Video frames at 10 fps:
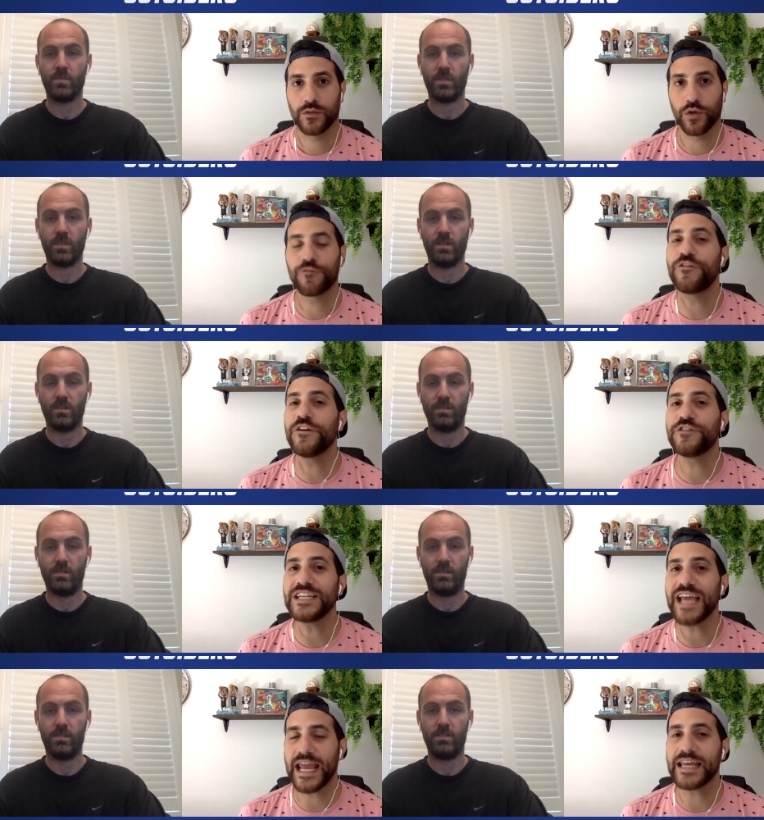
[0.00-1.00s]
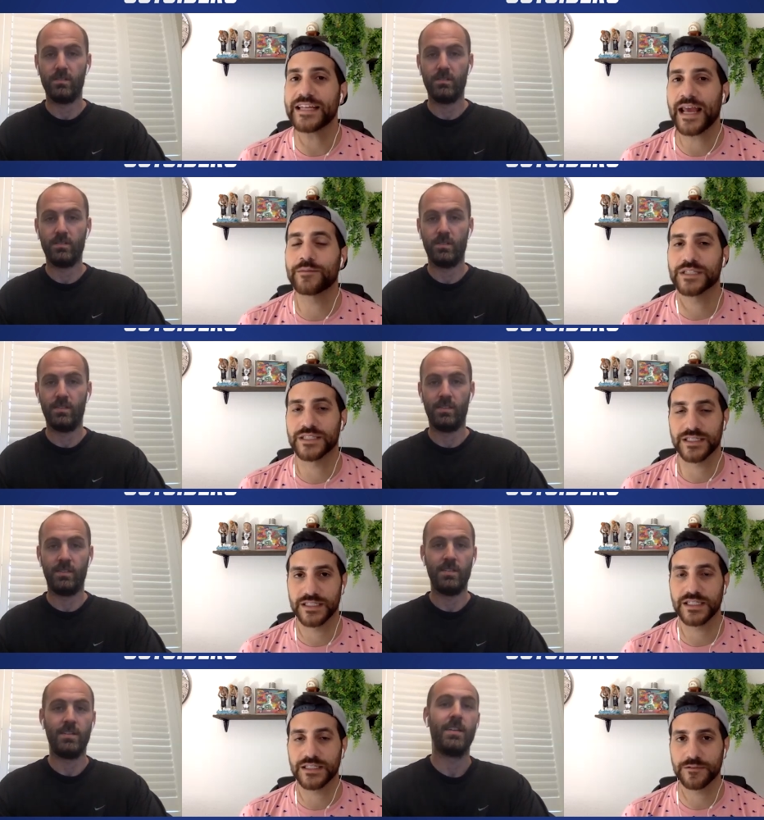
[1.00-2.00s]
Speaker 1: with 58 games into the
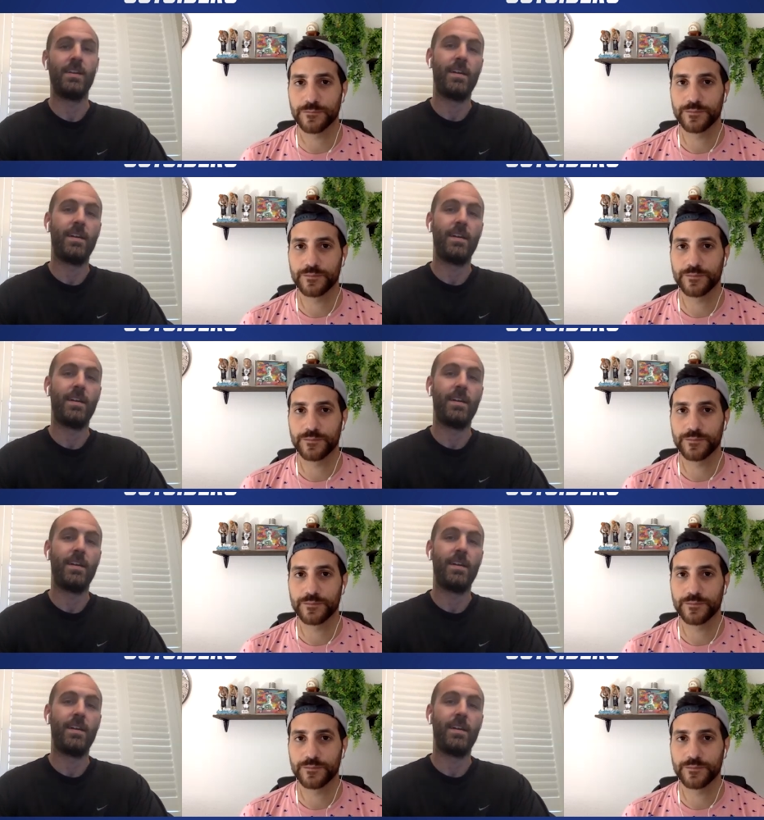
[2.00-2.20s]
season.